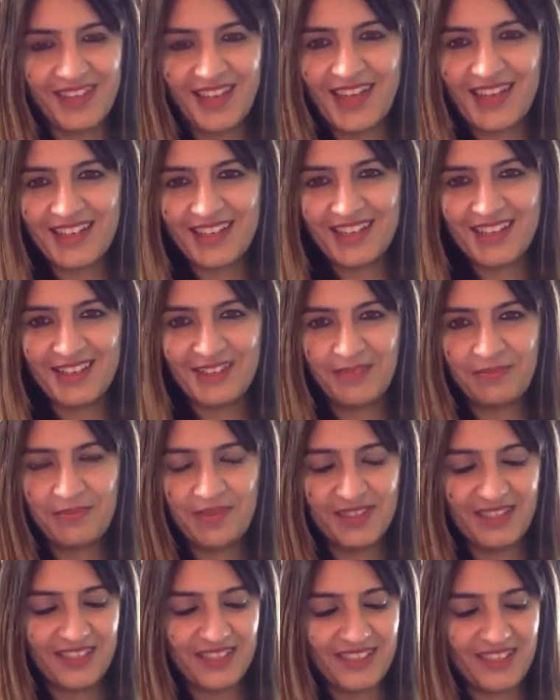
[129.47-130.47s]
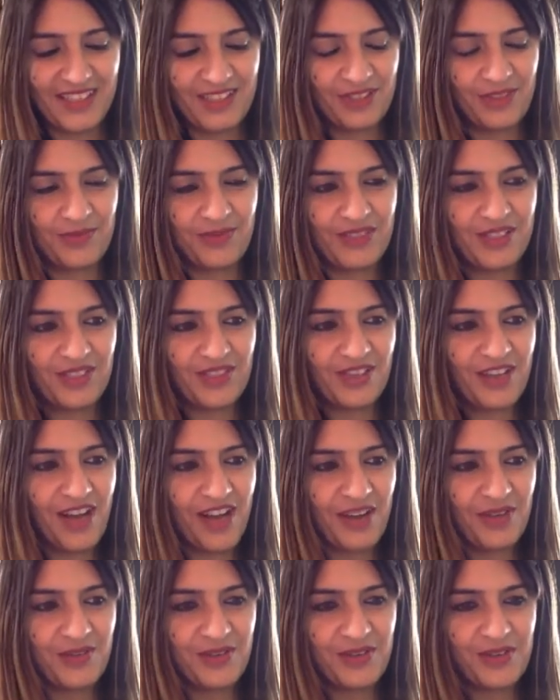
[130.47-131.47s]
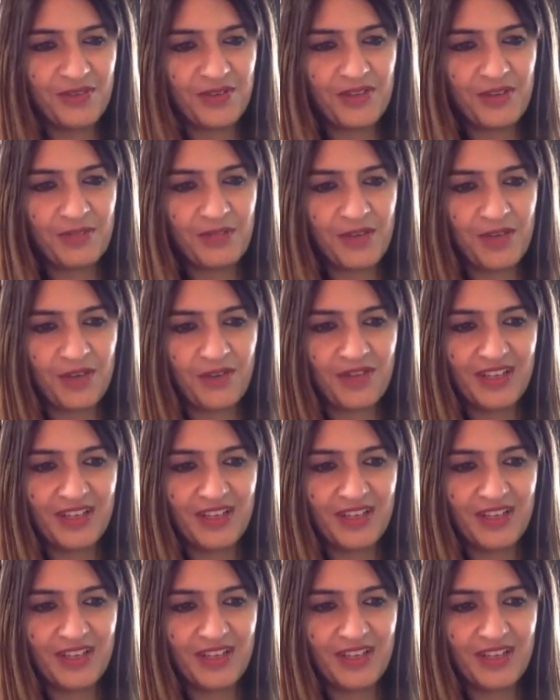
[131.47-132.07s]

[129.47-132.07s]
I can hear the birds next to me. So your hard work will pay off.